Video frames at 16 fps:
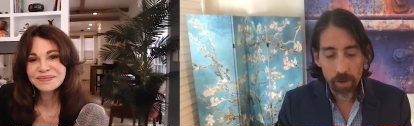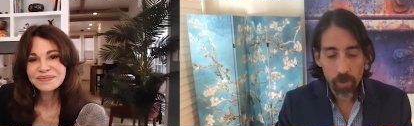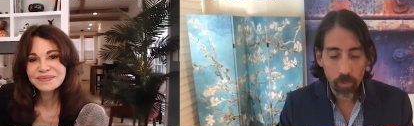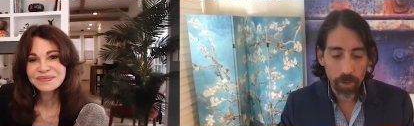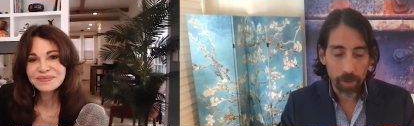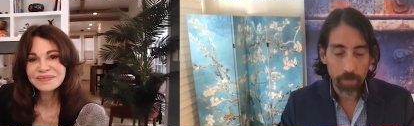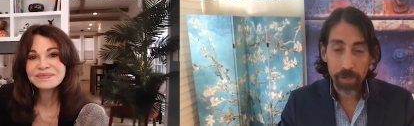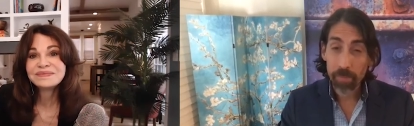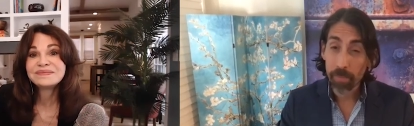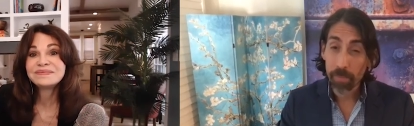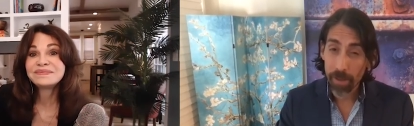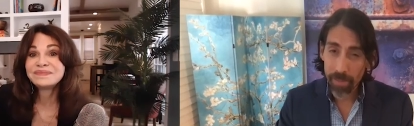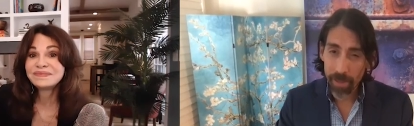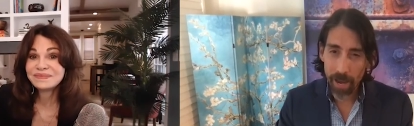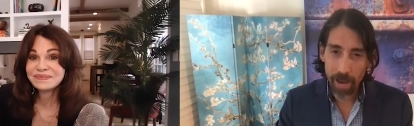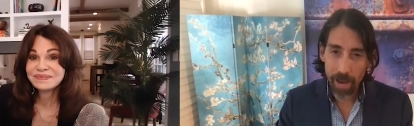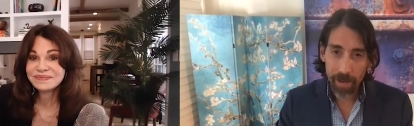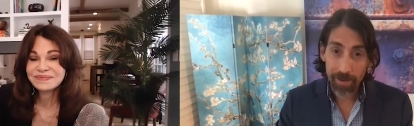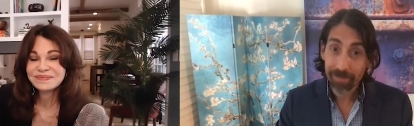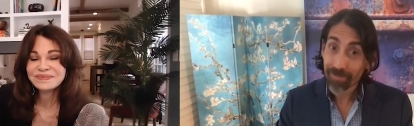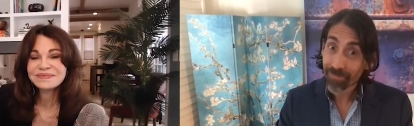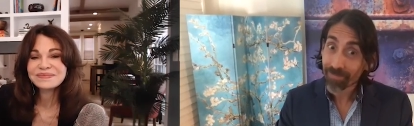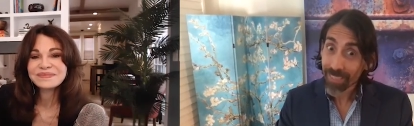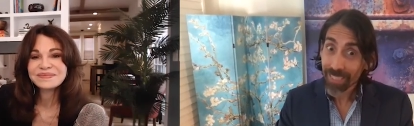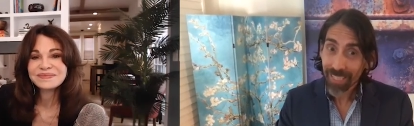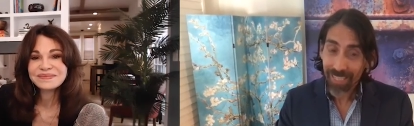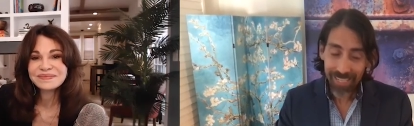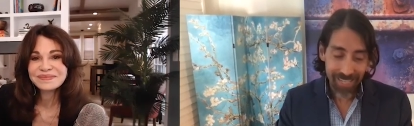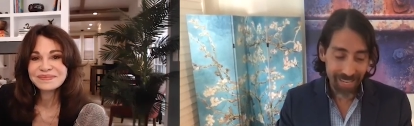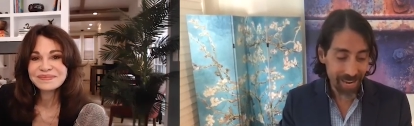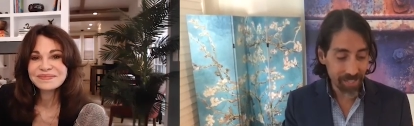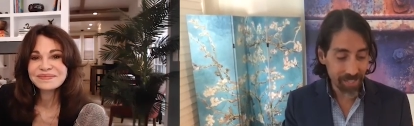Speaker 1: What I mean by mm-hmm. that
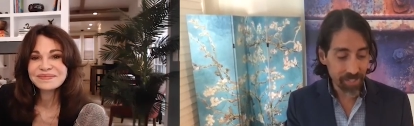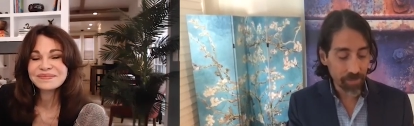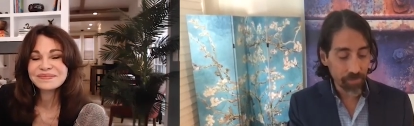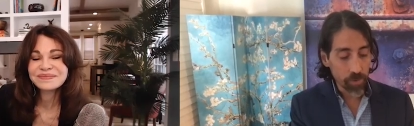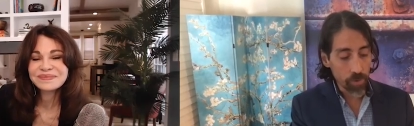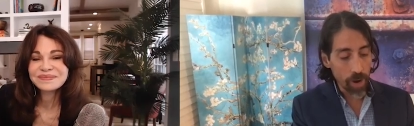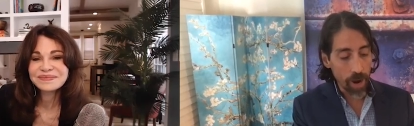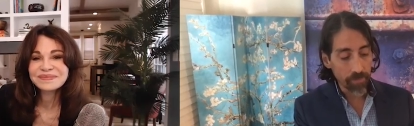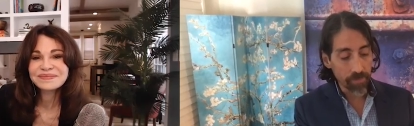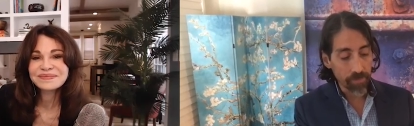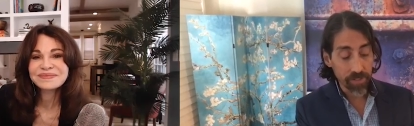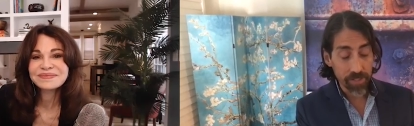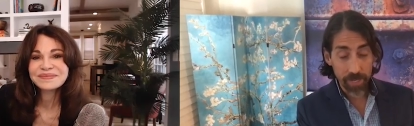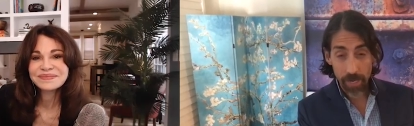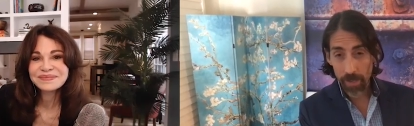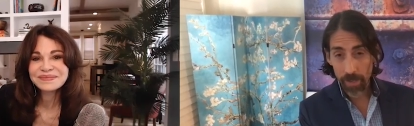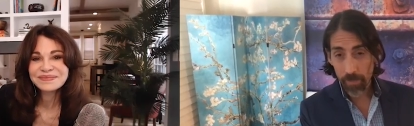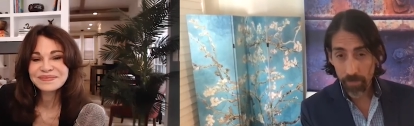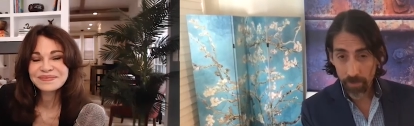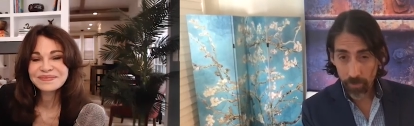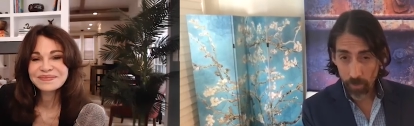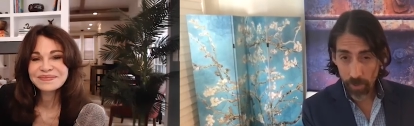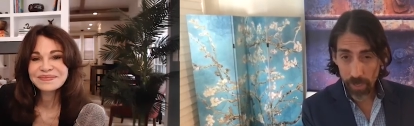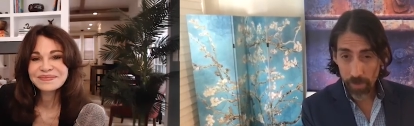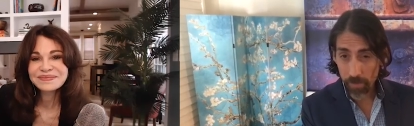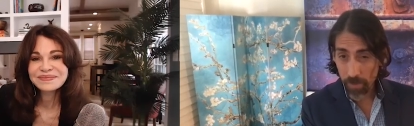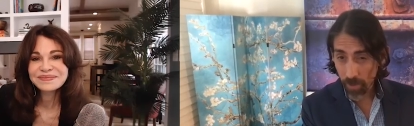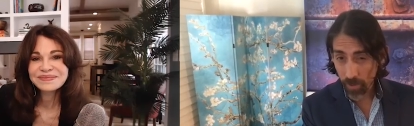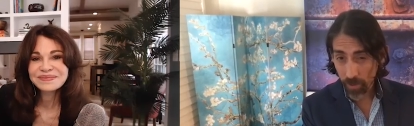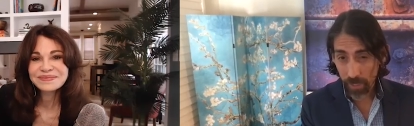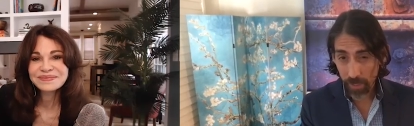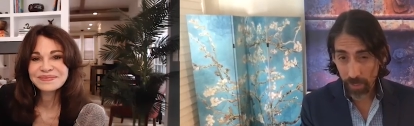Yes, if you have the same 3
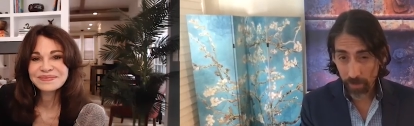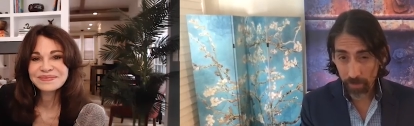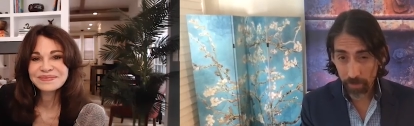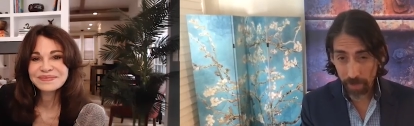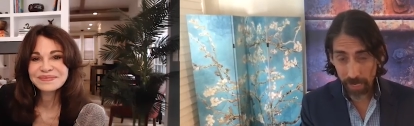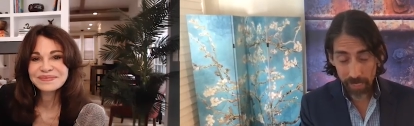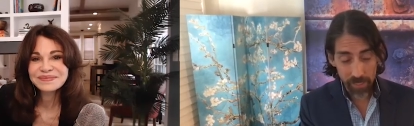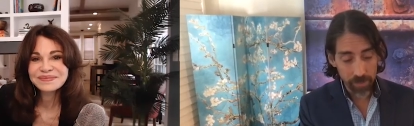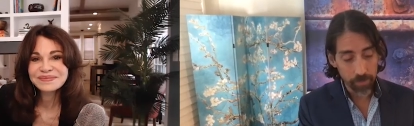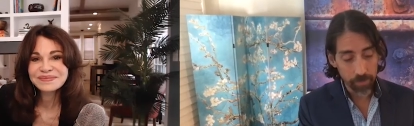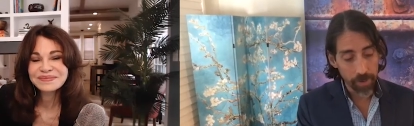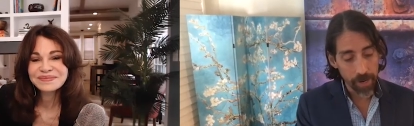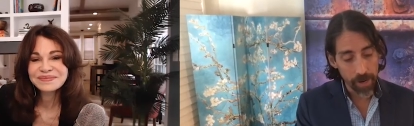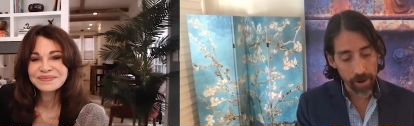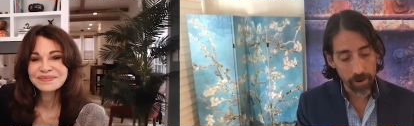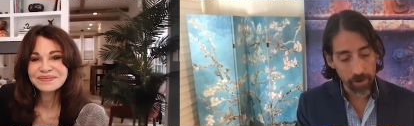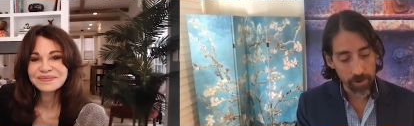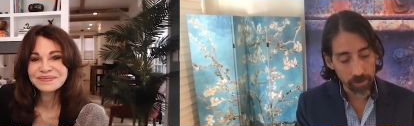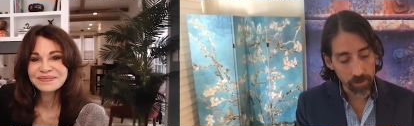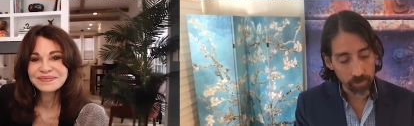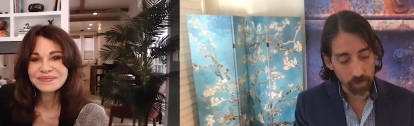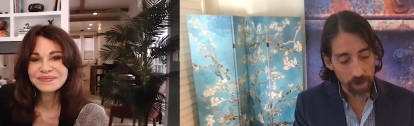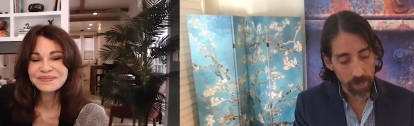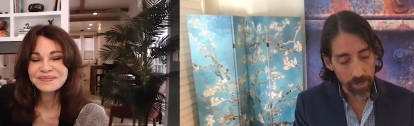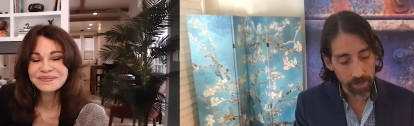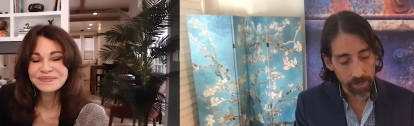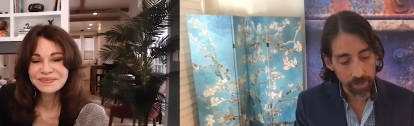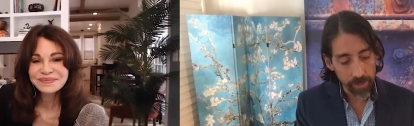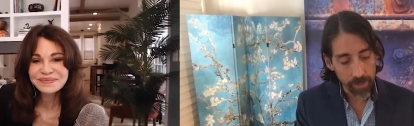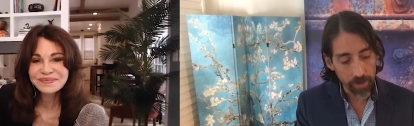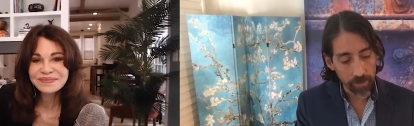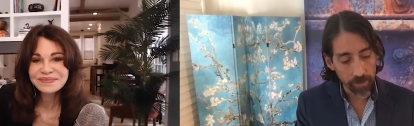billion base pairs, right,
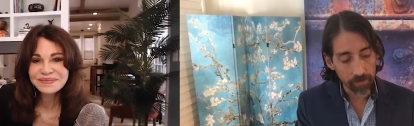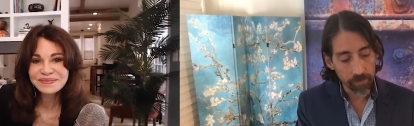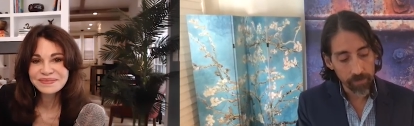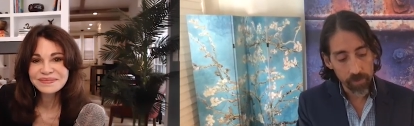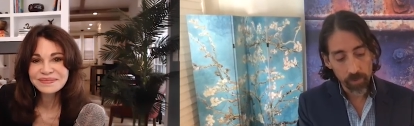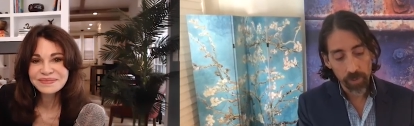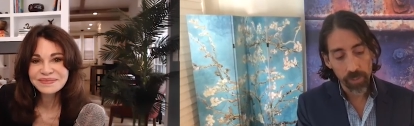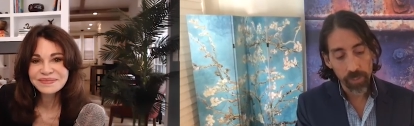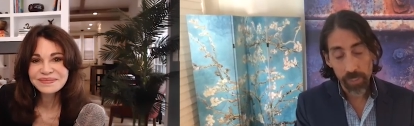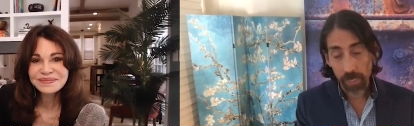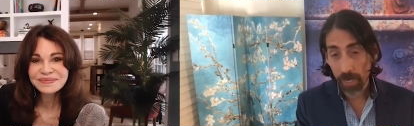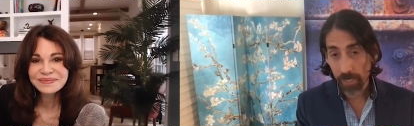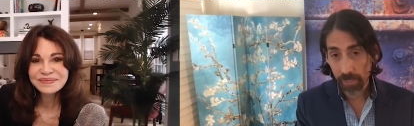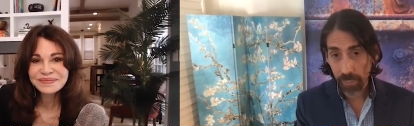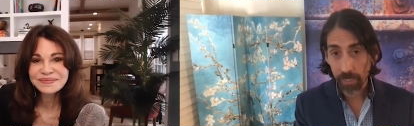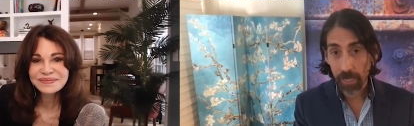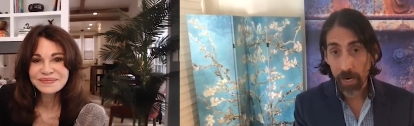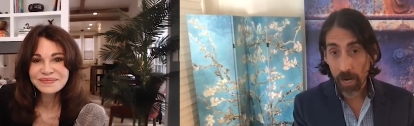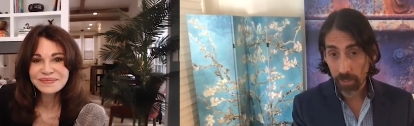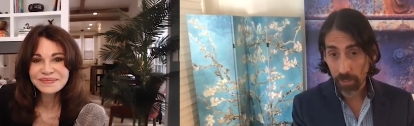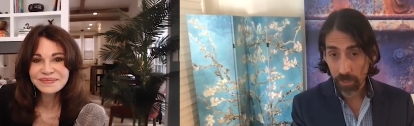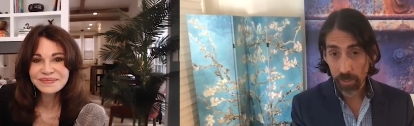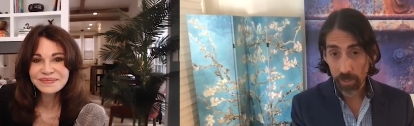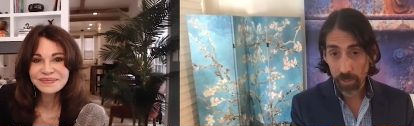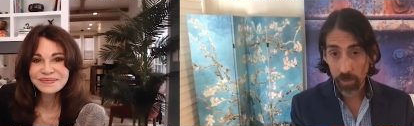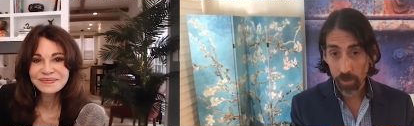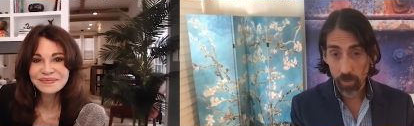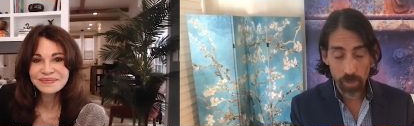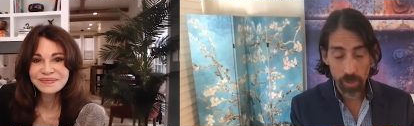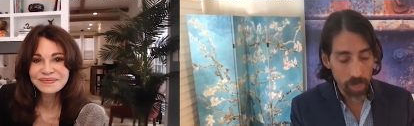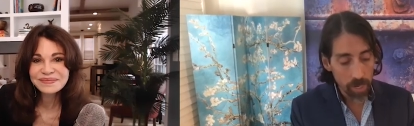of nucleotides that constitute